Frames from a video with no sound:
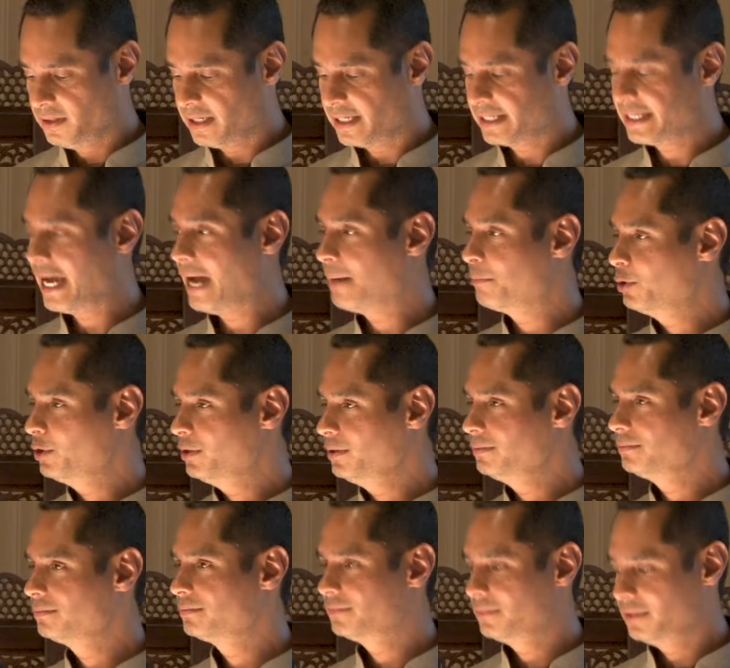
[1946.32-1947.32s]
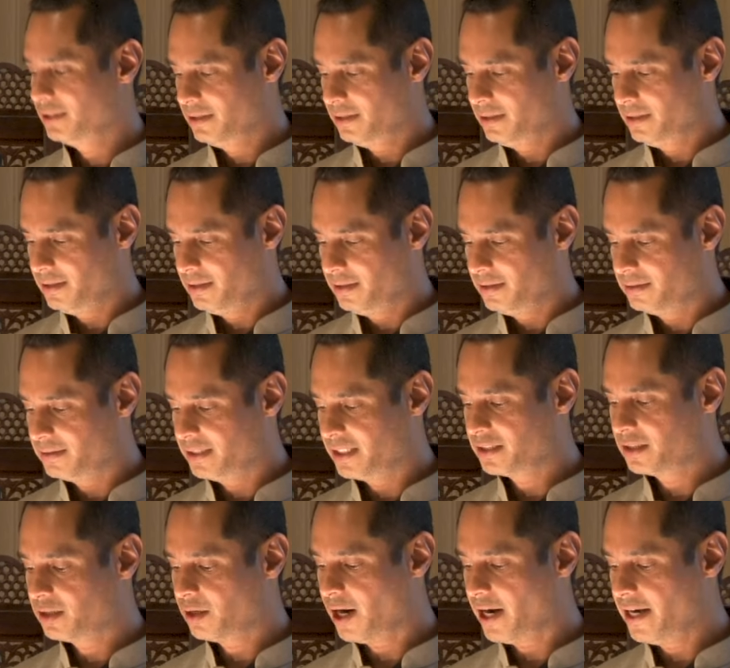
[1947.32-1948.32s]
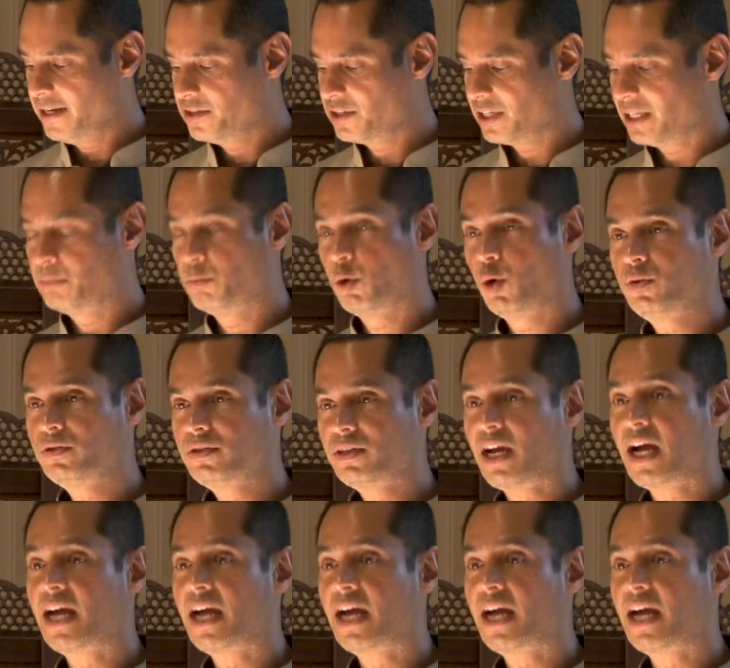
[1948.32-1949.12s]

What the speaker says: A camel that cries and moans.